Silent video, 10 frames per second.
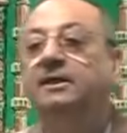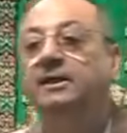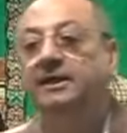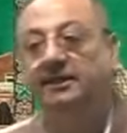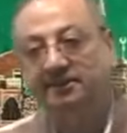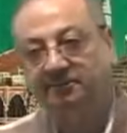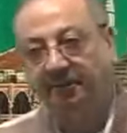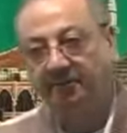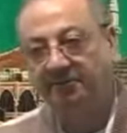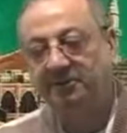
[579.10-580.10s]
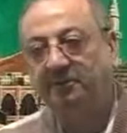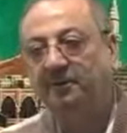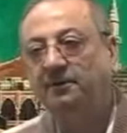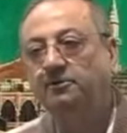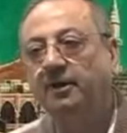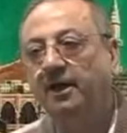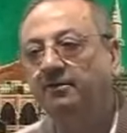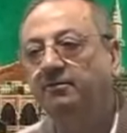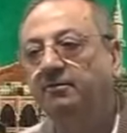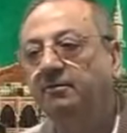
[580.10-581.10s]
It is permissible to
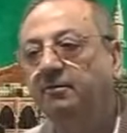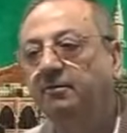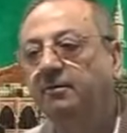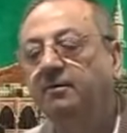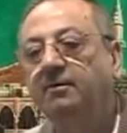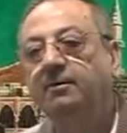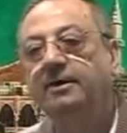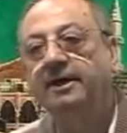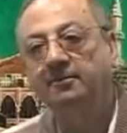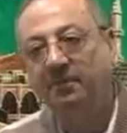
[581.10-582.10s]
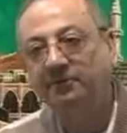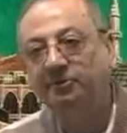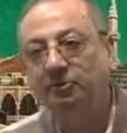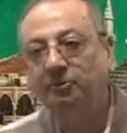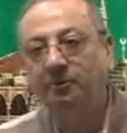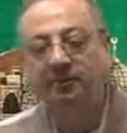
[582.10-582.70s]
have it mansub.